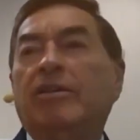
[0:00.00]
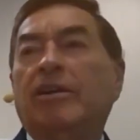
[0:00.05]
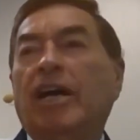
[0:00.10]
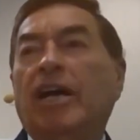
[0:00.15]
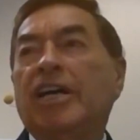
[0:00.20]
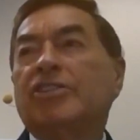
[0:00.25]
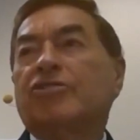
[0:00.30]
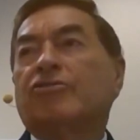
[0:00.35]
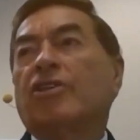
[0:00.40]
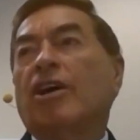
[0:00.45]

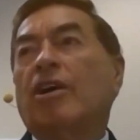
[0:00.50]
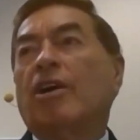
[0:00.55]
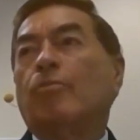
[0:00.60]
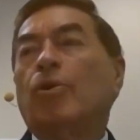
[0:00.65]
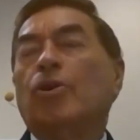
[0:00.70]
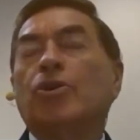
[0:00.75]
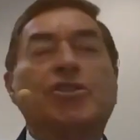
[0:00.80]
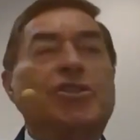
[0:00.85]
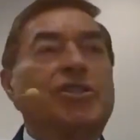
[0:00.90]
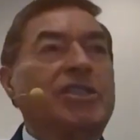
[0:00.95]
Ezra
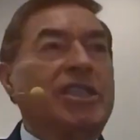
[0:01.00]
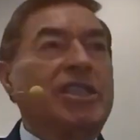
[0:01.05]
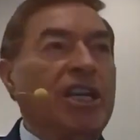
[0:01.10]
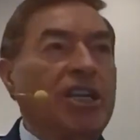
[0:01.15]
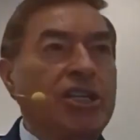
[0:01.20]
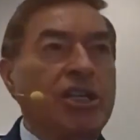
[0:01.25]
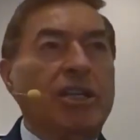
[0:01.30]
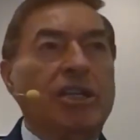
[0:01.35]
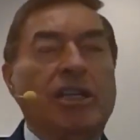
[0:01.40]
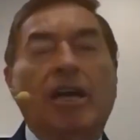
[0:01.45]
was
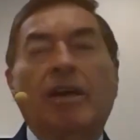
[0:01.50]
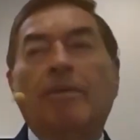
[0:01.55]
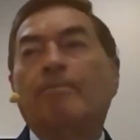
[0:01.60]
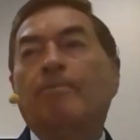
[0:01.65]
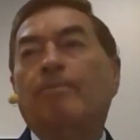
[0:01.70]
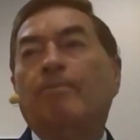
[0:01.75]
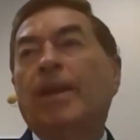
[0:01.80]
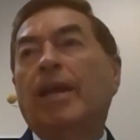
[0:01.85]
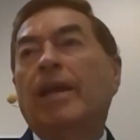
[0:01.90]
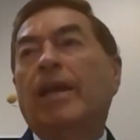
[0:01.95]
teaching them,
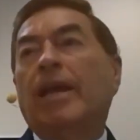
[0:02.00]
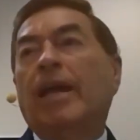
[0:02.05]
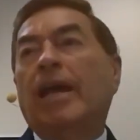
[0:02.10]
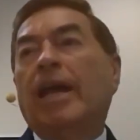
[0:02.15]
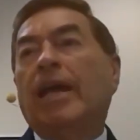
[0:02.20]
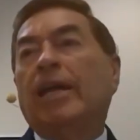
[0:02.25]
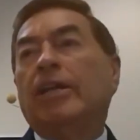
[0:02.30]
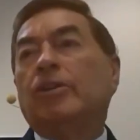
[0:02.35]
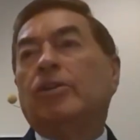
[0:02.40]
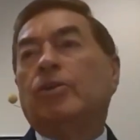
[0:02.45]

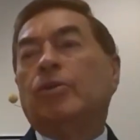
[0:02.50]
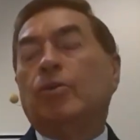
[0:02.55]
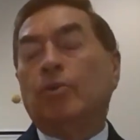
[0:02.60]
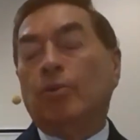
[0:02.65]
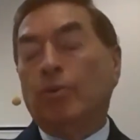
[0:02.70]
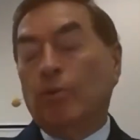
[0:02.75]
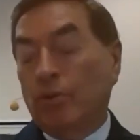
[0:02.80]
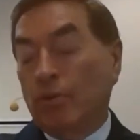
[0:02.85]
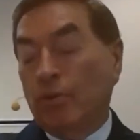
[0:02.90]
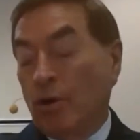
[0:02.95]
and
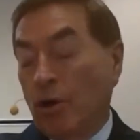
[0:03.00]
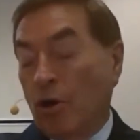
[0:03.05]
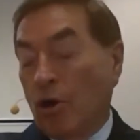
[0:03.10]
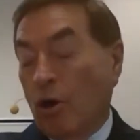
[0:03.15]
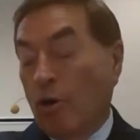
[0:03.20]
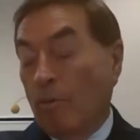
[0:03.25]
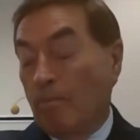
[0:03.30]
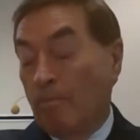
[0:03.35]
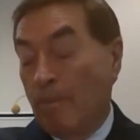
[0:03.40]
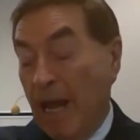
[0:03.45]
to
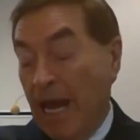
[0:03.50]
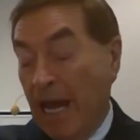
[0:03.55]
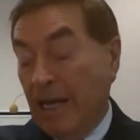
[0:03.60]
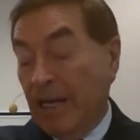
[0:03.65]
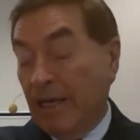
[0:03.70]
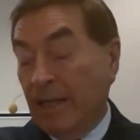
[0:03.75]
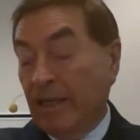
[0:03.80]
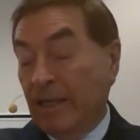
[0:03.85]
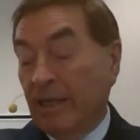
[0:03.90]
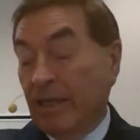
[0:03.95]

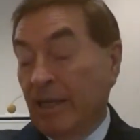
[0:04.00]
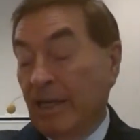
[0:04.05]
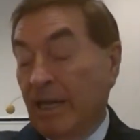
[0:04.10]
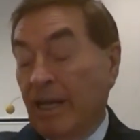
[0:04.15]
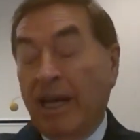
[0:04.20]
obey